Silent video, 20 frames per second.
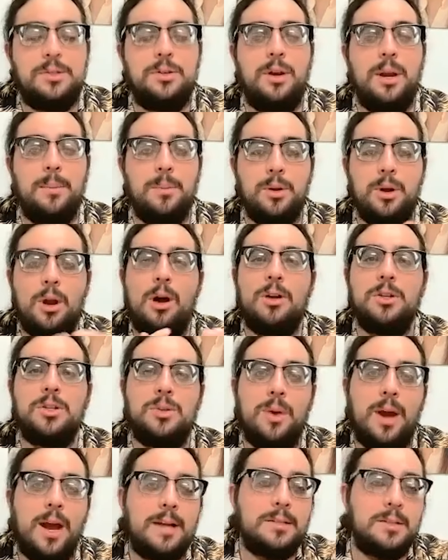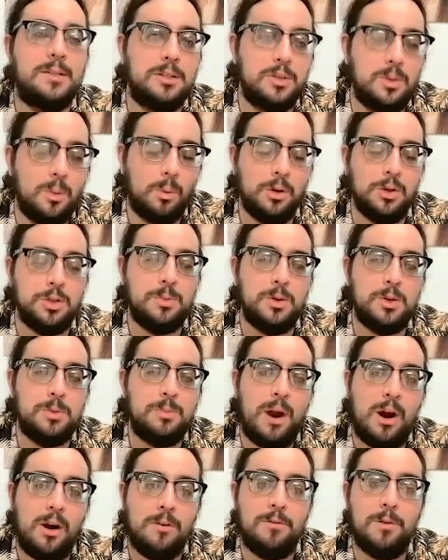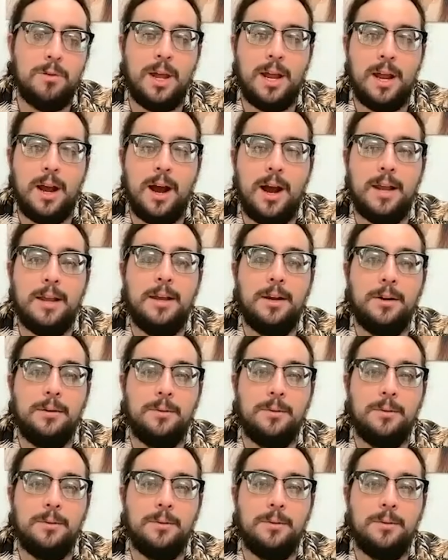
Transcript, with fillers: you're able to also access the world's most powerful A I